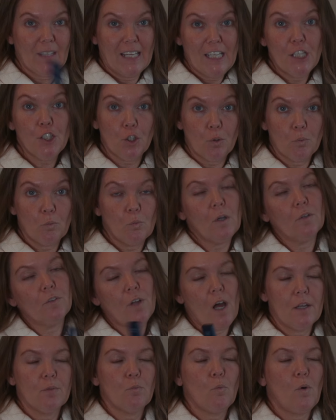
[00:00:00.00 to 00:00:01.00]
in your, well,
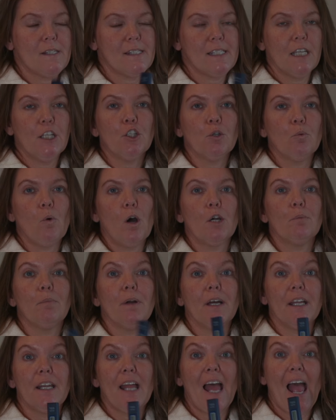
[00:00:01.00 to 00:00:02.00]
not what's in your water,
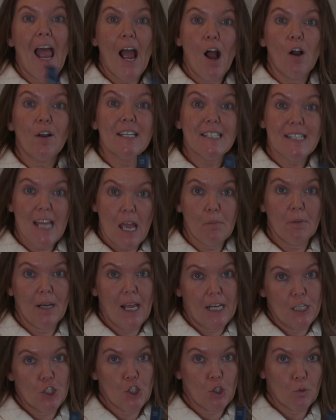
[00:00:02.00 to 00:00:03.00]
but how
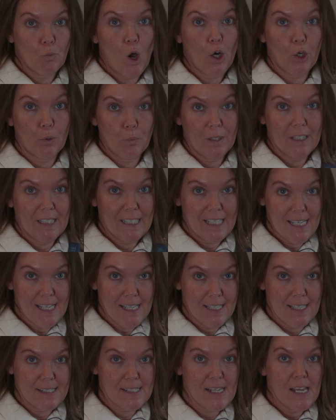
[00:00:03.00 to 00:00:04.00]
contaminated your water really
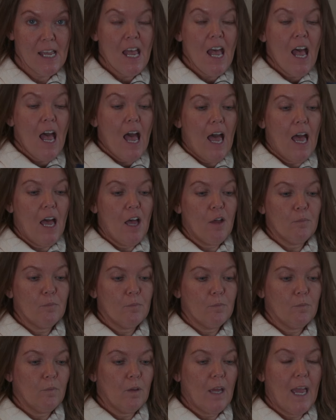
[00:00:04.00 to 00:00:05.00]
is.
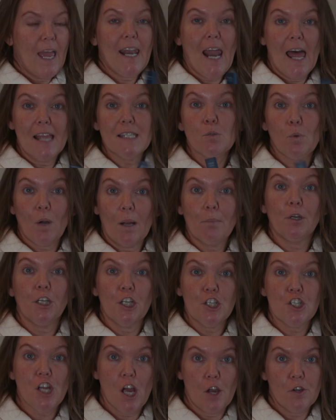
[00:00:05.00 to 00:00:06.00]
And that's what I'm going
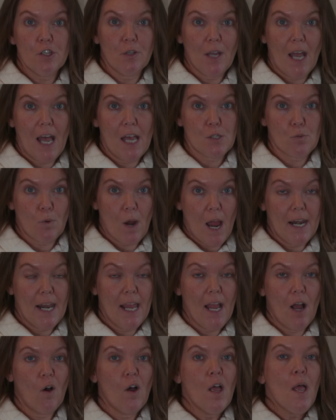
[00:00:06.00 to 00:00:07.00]
to show you guys right
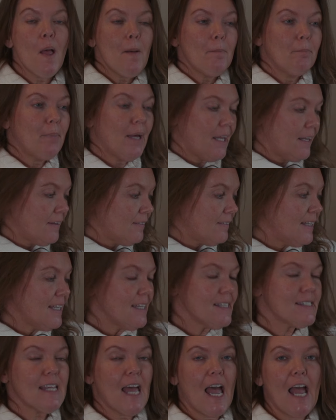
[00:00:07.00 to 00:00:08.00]
now. But
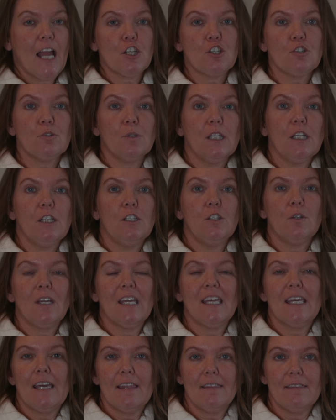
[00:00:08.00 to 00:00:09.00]
this actually, you
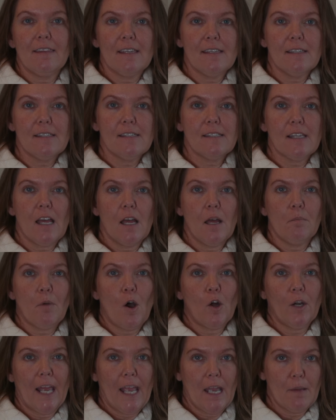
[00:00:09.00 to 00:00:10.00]
can get this
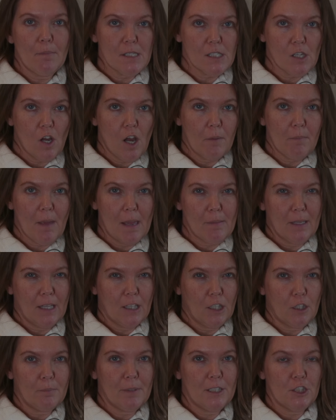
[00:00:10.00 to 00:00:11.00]
on Amazon, maybe
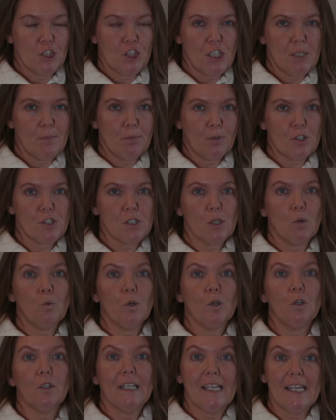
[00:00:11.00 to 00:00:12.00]
a little bit cheaper, so
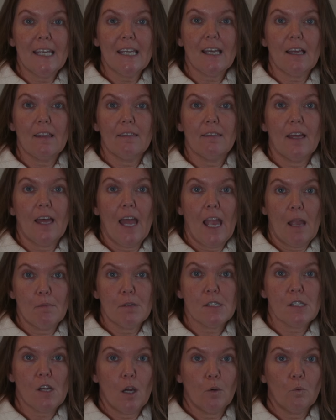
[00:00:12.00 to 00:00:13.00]
we'll link the
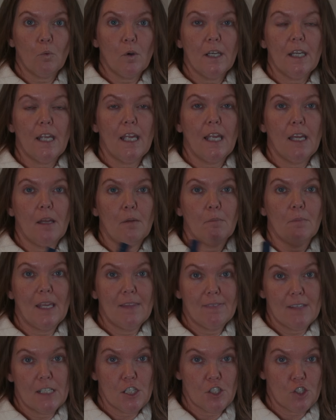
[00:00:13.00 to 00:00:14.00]
Amazon one
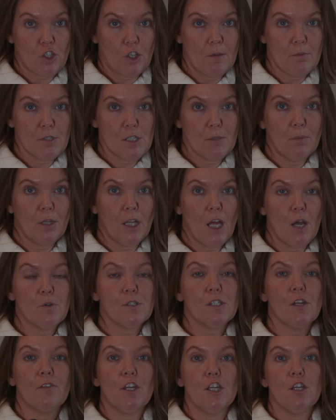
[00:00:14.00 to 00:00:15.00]
in the description below
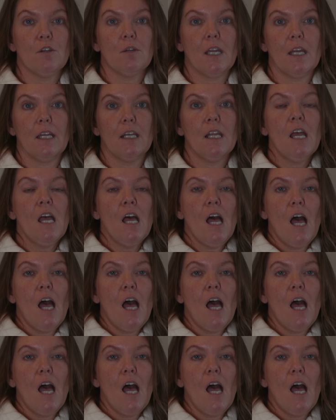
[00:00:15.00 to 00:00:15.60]
so that you can